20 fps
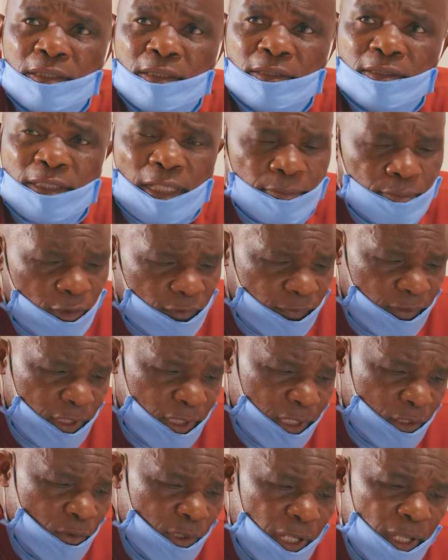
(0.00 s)
Some of the
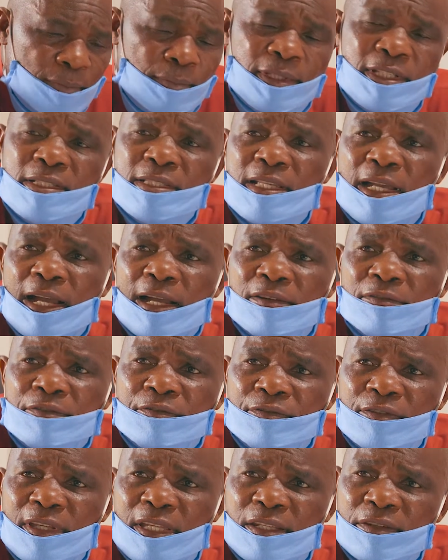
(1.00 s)
requirements are
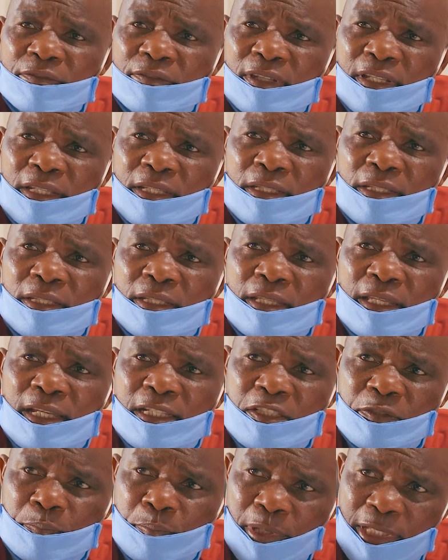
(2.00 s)
very, very
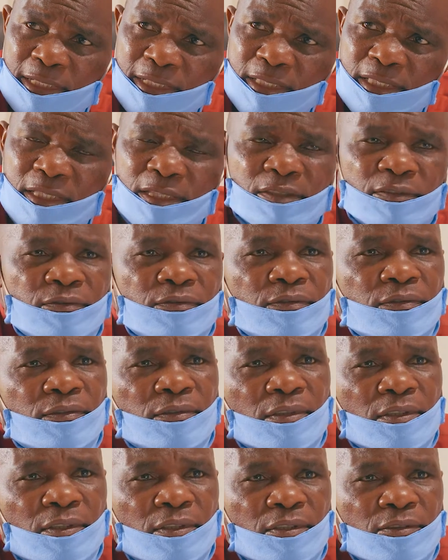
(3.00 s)
expensive
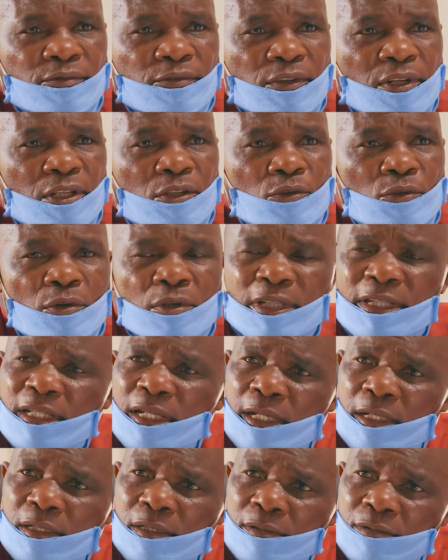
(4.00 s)
for an
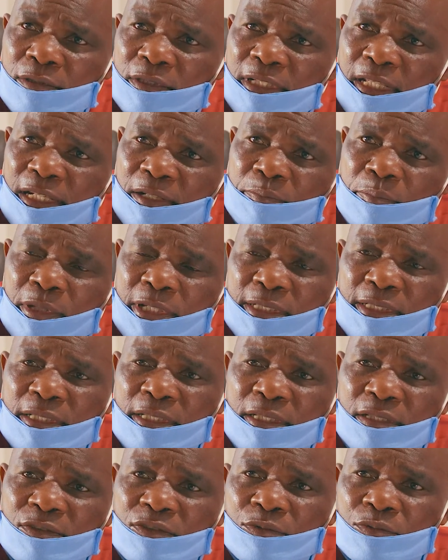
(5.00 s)
ordinary
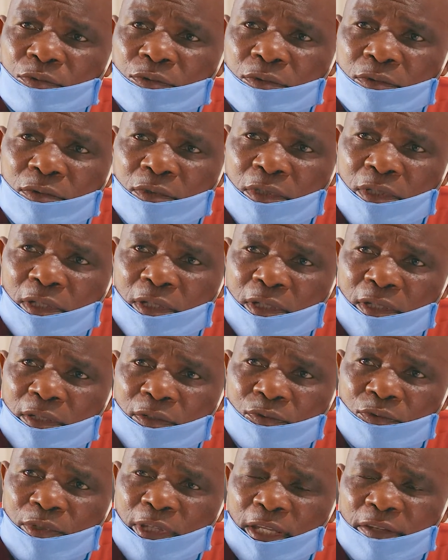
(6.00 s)
person
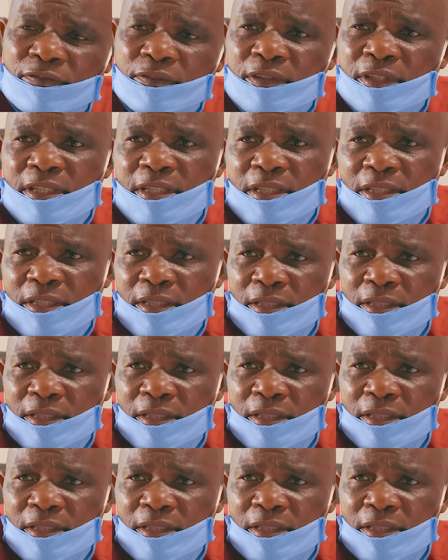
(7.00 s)
to have it.